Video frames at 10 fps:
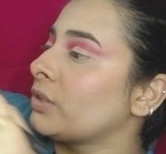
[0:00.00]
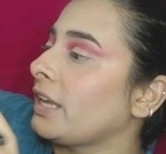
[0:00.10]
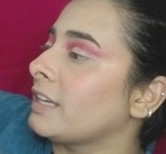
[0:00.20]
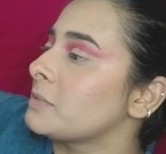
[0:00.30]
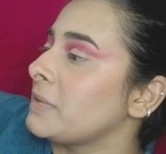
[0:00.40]
to
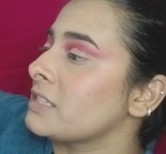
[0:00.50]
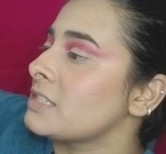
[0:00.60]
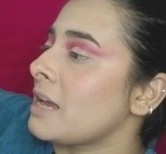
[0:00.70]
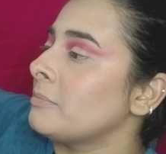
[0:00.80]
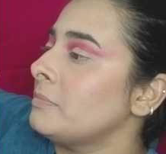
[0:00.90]
take Space
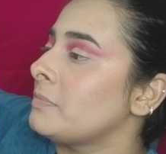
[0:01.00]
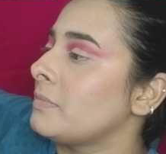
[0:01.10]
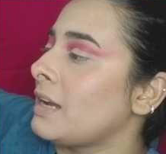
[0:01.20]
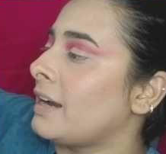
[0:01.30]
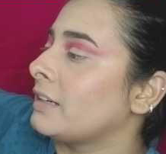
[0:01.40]
Jam
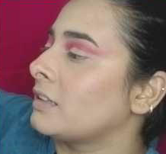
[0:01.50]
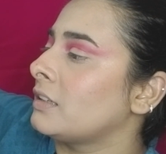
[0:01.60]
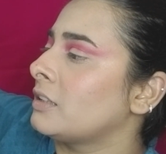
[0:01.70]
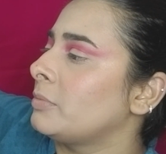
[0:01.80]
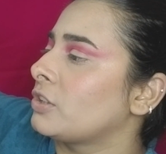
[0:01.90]
and
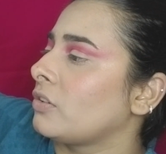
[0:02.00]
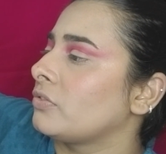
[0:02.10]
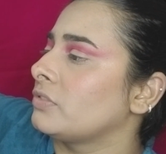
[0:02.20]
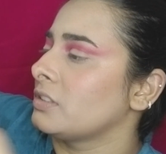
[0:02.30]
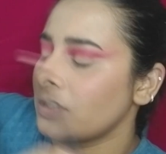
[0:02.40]
a little bit
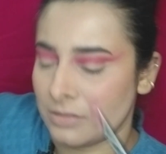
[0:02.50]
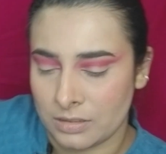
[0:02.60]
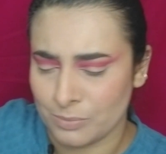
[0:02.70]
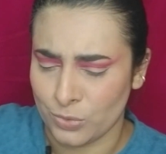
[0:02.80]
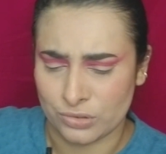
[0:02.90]
of
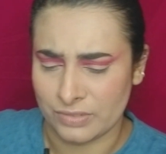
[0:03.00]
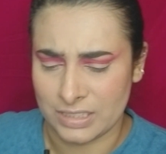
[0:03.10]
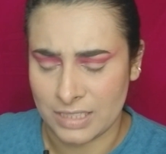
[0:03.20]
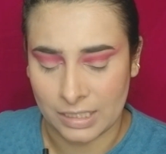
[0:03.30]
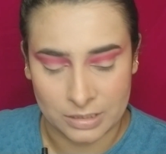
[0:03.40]
this, both of
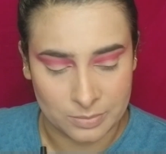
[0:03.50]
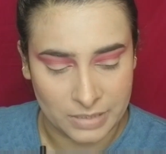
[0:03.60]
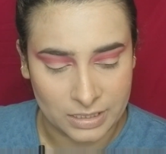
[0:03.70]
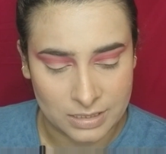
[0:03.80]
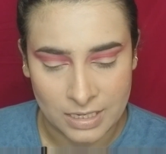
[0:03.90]
these colors
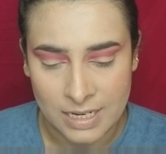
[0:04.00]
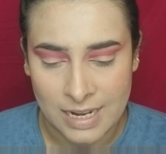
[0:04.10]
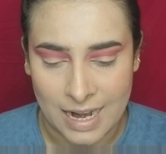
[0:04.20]
mixed,